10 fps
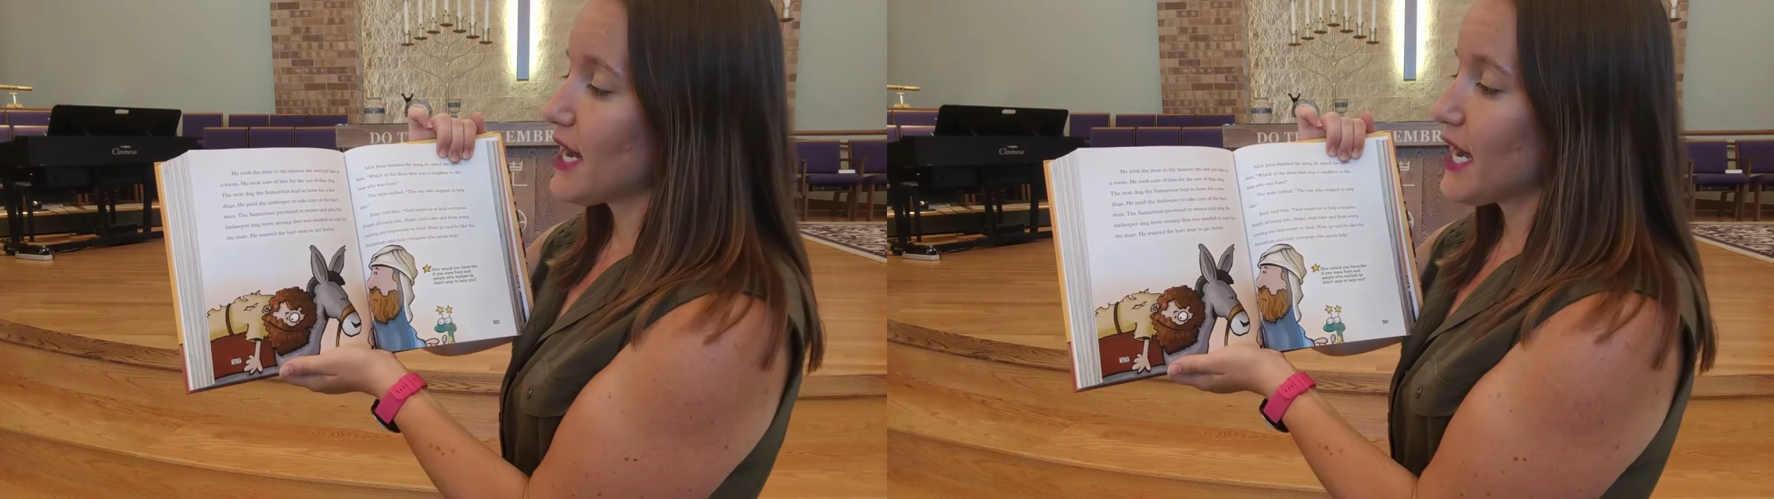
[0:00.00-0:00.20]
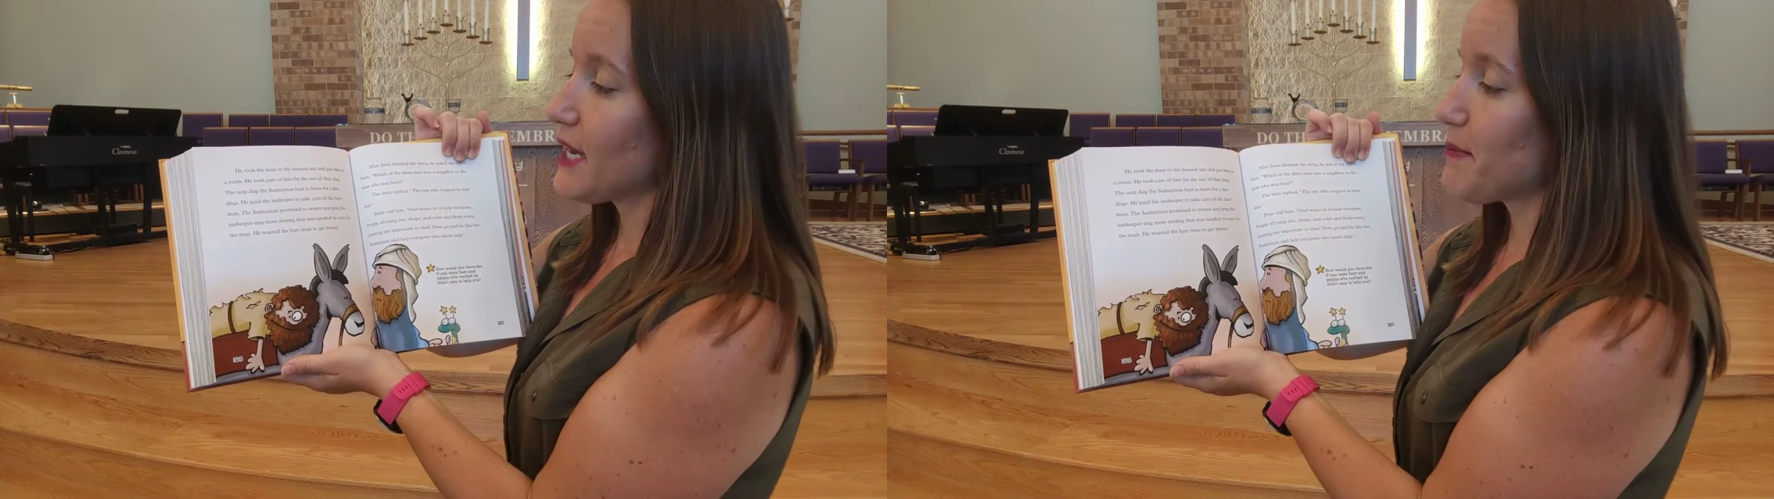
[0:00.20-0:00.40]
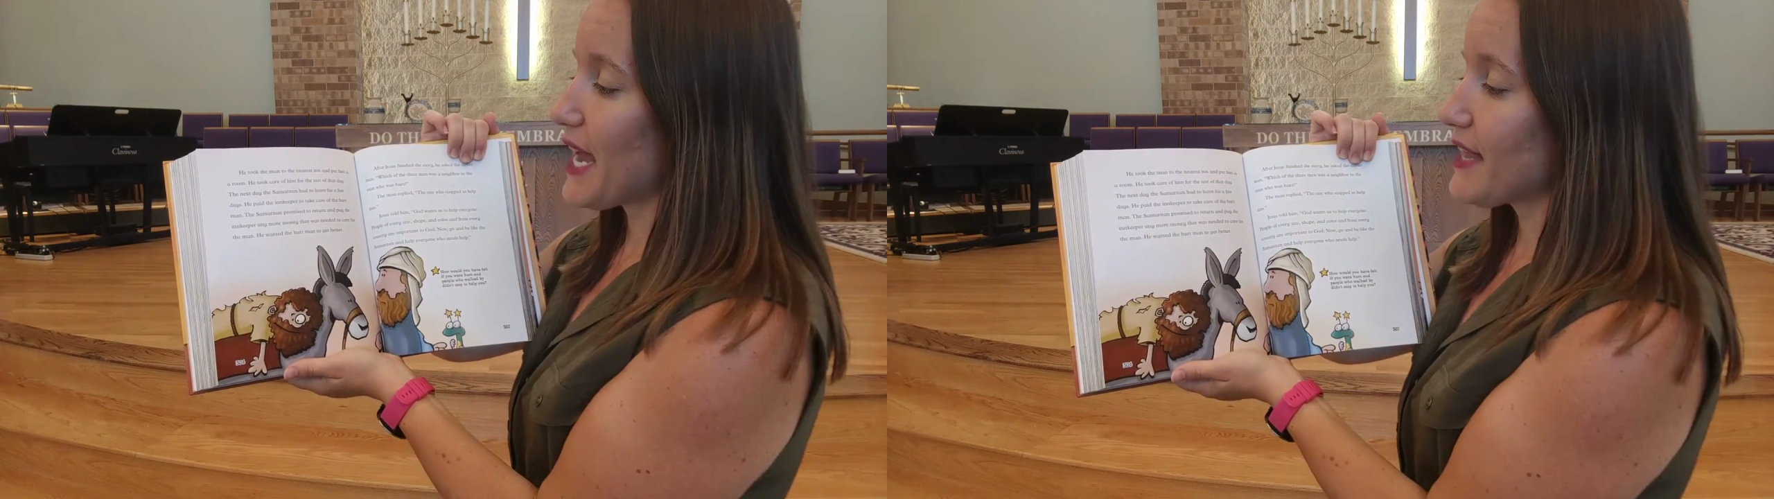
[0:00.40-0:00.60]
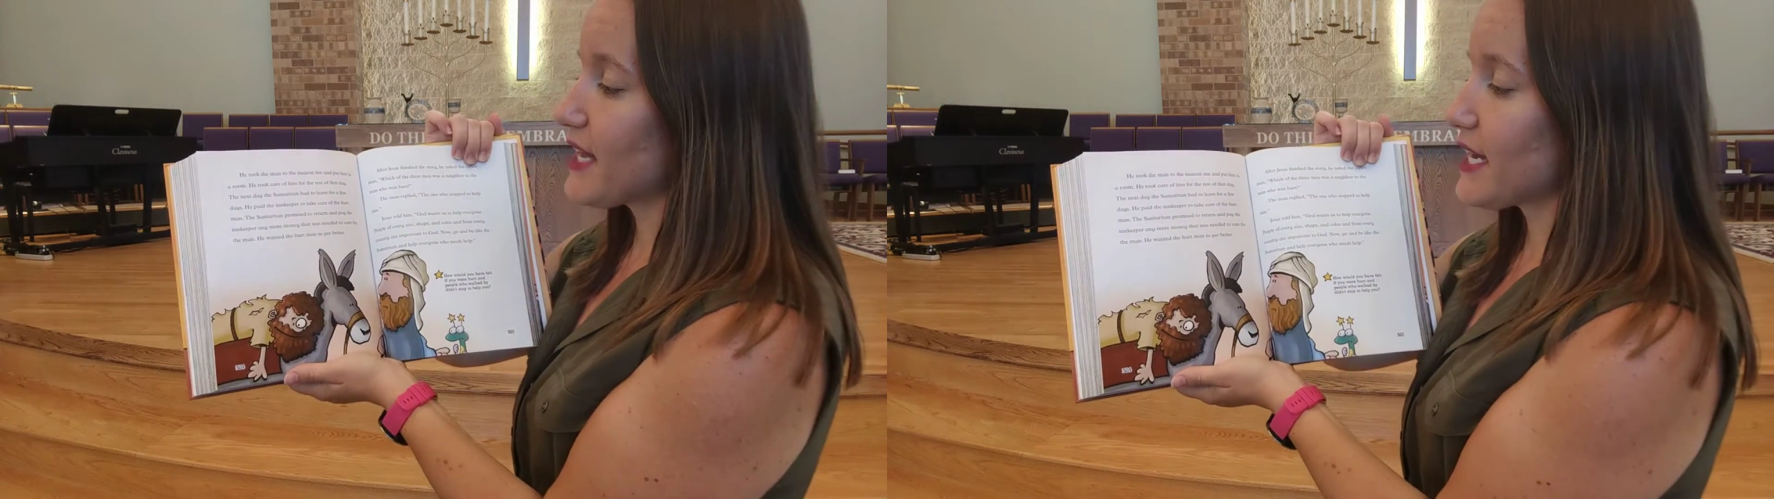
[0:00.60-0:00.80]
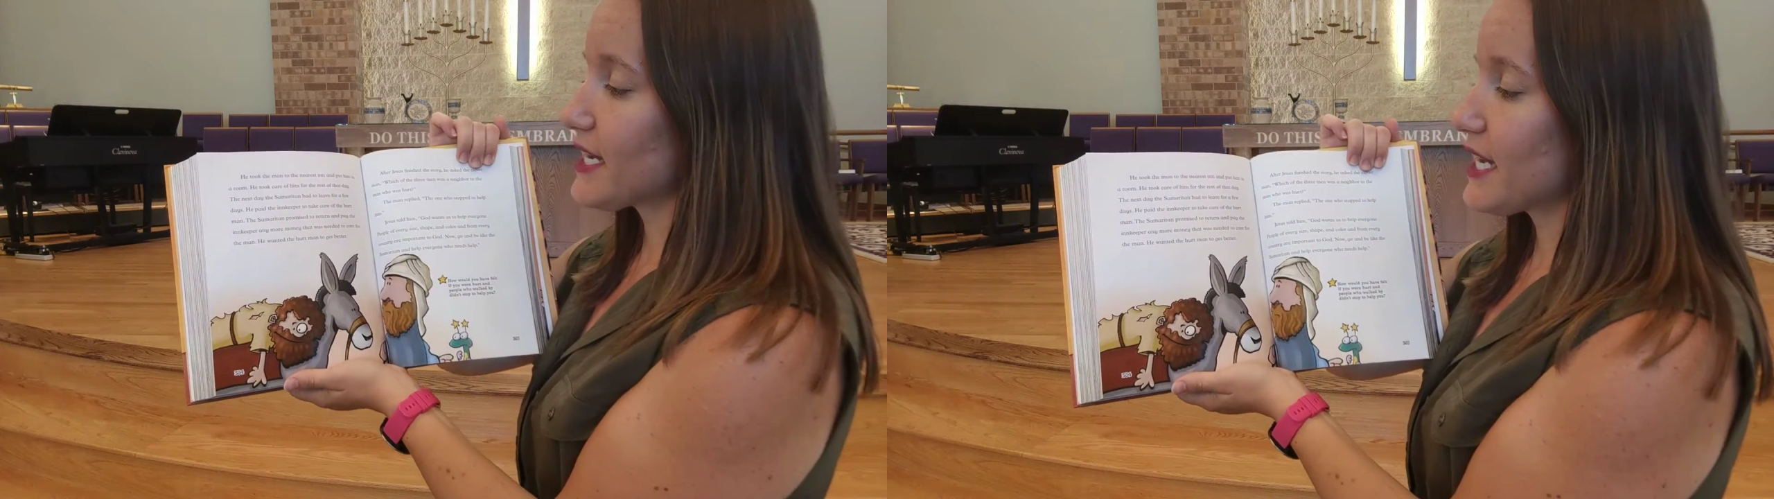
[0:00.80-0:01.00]
He paid
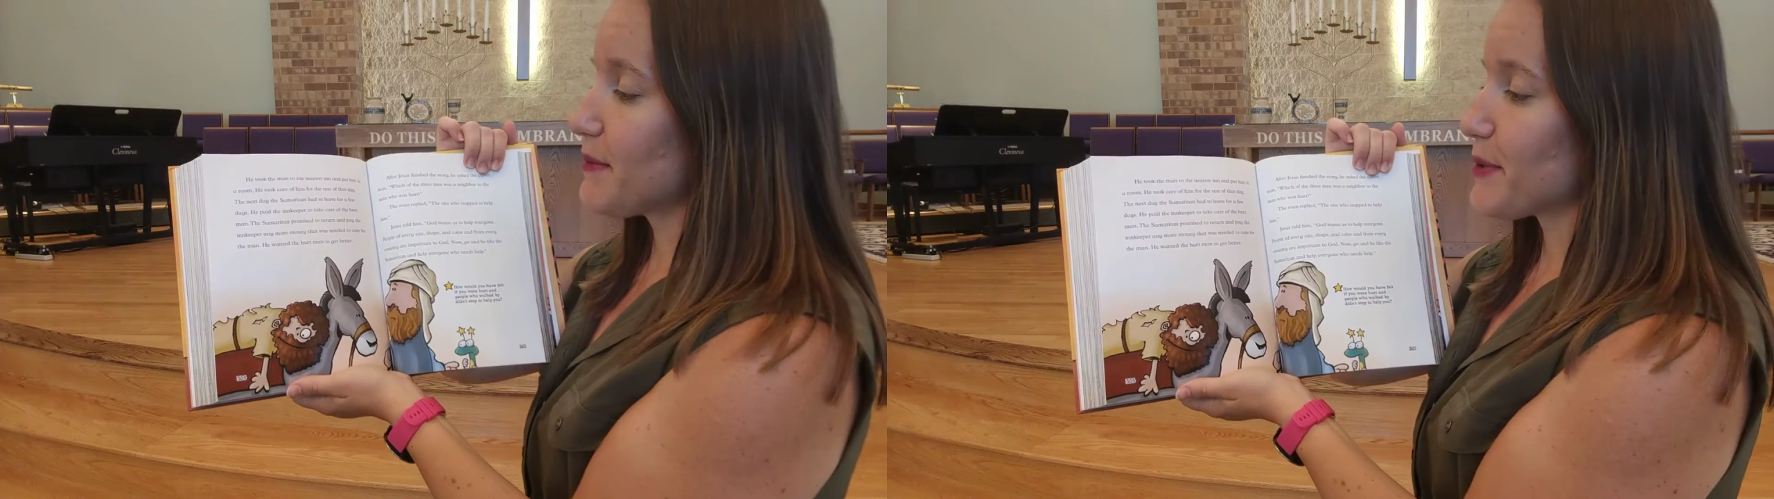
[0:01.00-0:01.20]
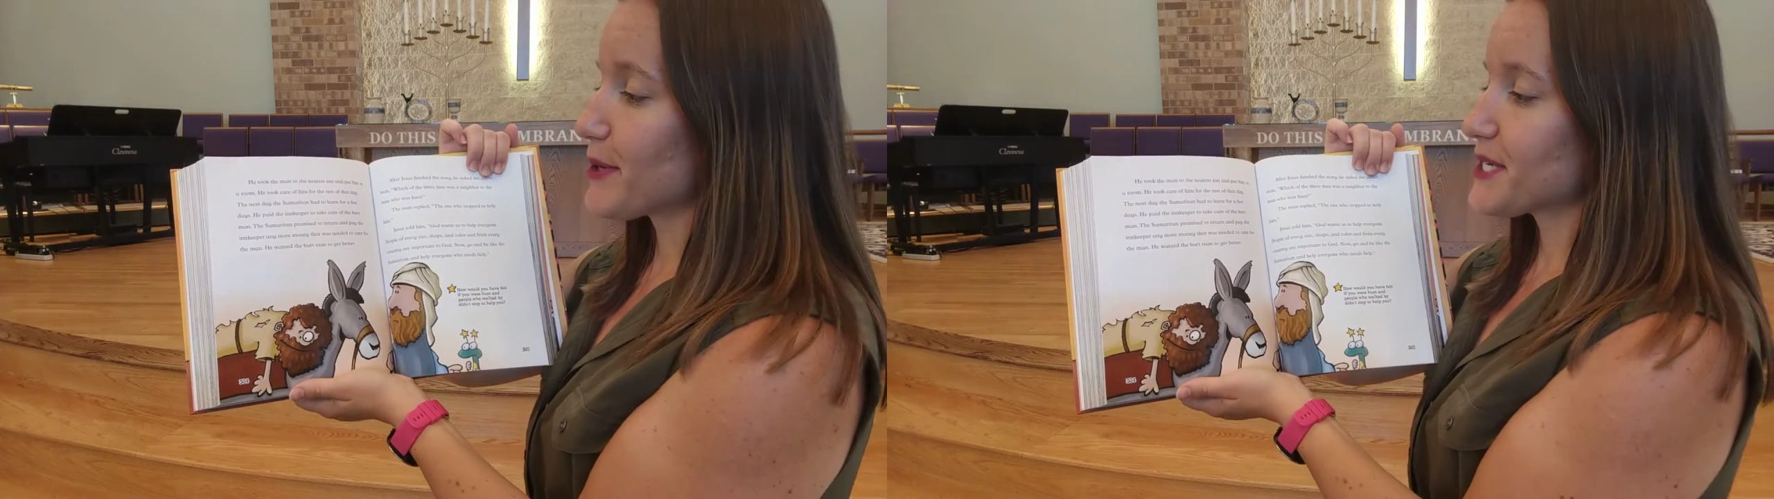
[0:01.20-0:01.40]
the innkeeper